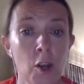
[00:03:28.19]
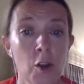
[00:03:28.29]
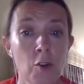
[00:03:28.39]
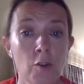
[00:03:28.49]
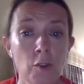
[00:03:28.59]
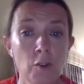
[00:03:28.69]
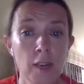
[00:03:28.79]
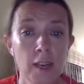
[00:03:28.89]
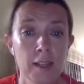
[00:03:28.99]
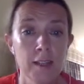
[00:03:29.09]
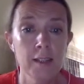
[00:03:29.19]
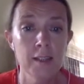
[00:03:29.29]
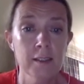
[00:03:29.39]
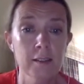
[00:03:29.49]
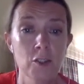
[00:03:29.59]
who review cases and
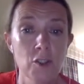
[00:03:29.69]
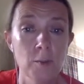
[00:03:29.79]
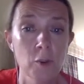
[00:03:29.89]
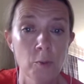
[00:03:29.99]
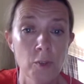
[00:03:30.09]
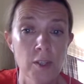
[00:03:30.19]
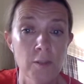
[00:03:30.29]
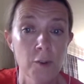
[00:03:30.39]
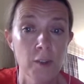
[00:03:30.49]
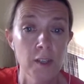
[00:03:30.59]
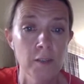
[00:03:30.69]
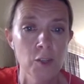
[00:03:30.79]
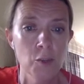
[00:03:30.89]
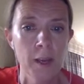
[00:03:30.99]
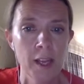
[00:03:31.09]
discuss treatment options for the
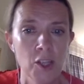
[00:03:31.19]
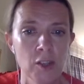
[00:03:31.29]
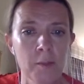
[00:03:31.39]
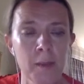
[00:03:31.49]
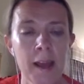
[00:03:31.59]
individual patient.